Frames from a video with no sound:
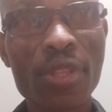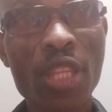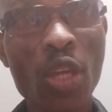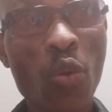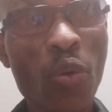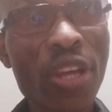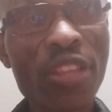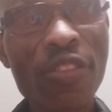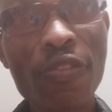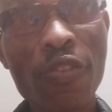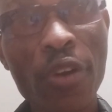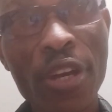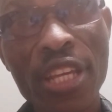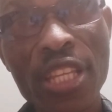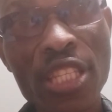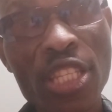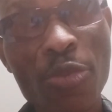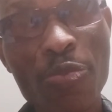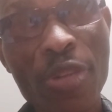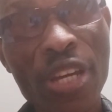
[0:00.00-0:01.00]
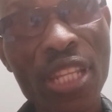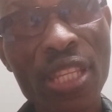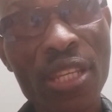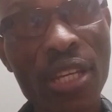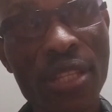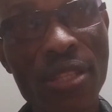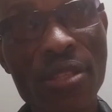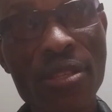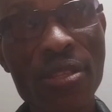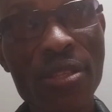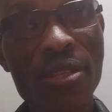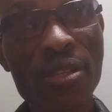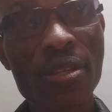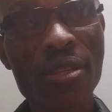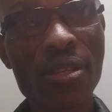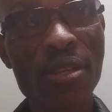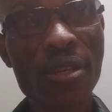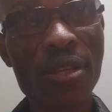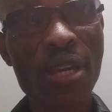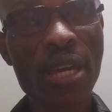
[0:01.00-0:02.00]
They went for independence.
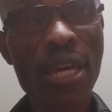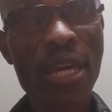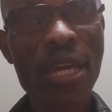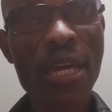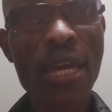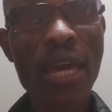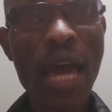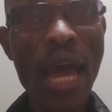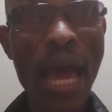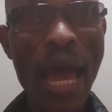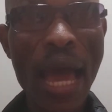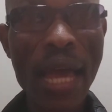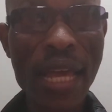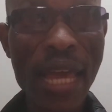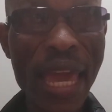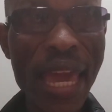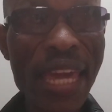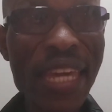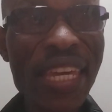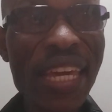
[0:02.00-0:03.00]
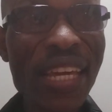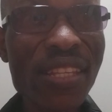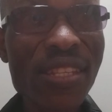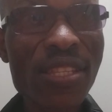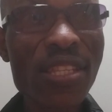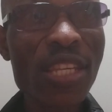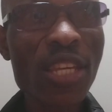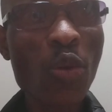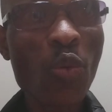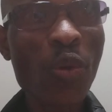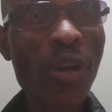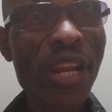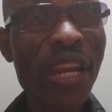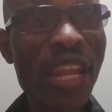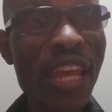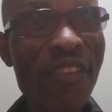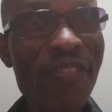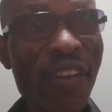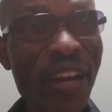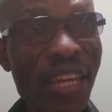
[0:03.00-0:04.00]
ANC will
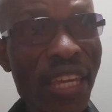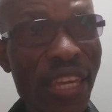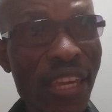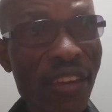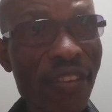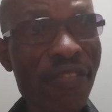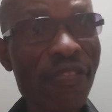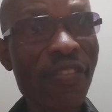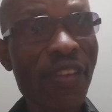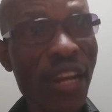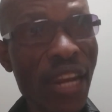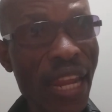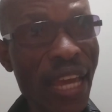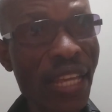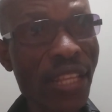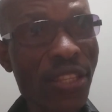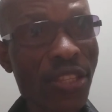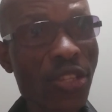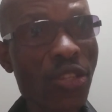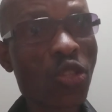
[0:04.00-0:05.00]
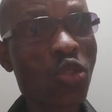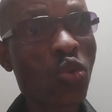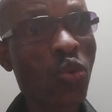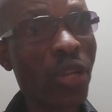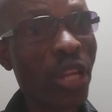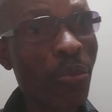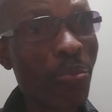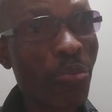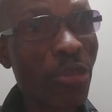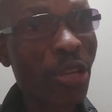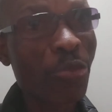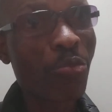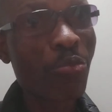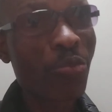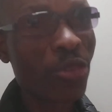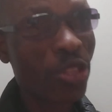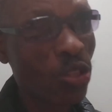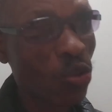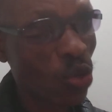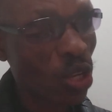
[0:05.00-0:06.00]
never give land to the
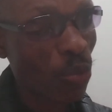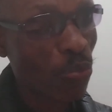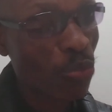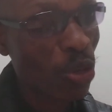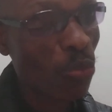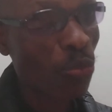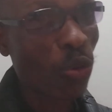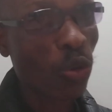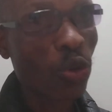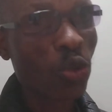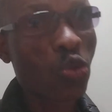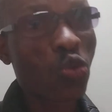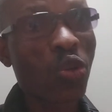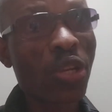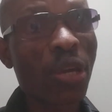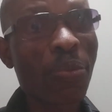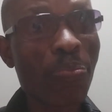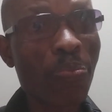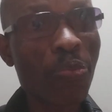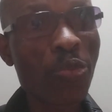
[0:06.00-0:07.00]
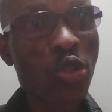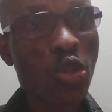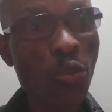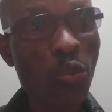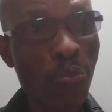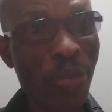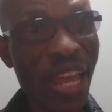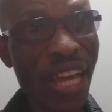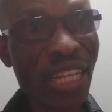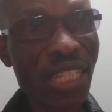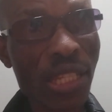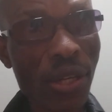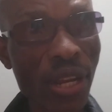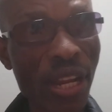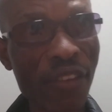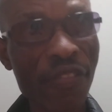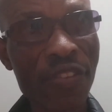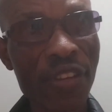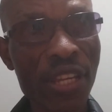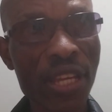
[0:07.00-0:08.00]
people, to black
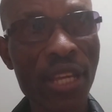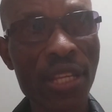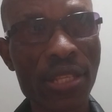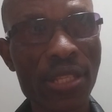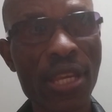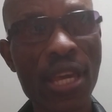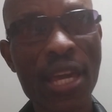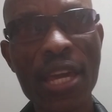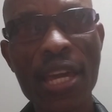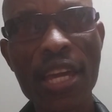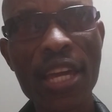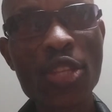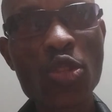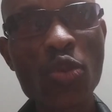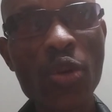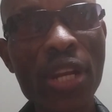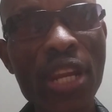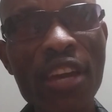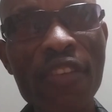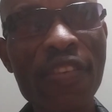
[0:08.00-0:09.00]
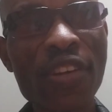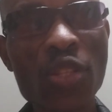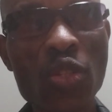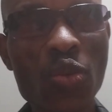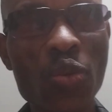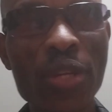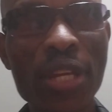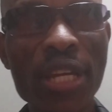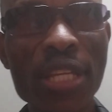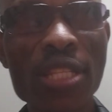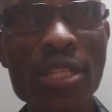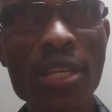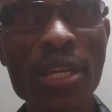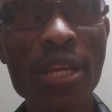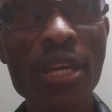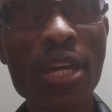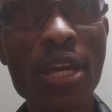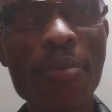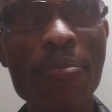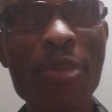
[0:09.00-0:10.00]
South Africans. It will never do that
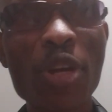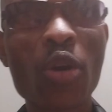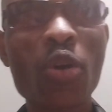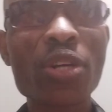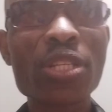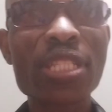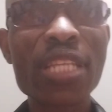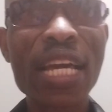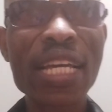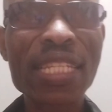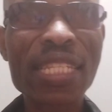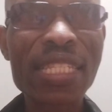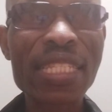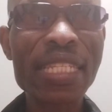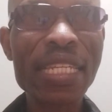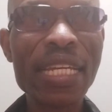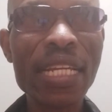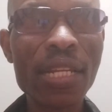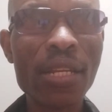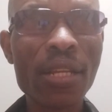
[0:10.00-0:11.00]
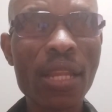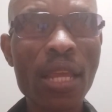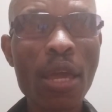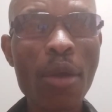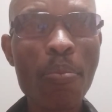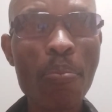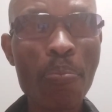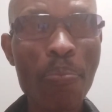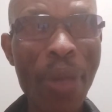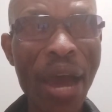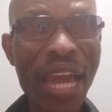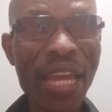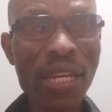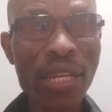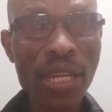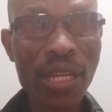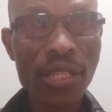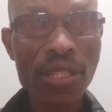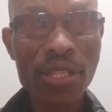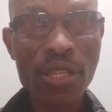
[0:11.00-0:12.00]
because they are still
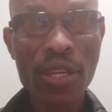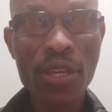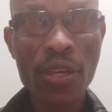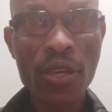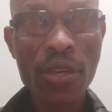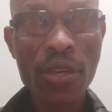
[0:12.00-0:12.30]
binded